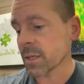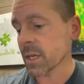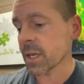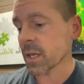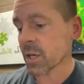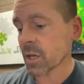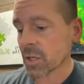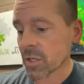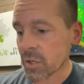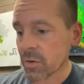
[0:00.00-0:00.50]

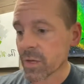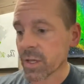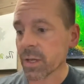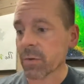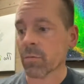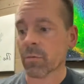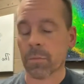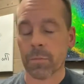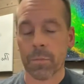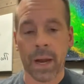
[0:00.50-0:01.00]

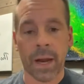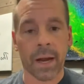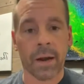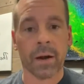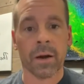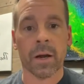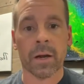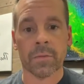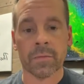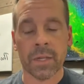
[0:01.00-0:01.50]
including
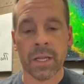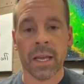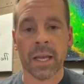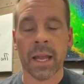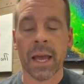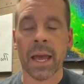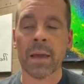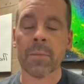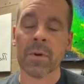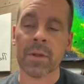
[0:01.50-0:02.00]
repair of DNA.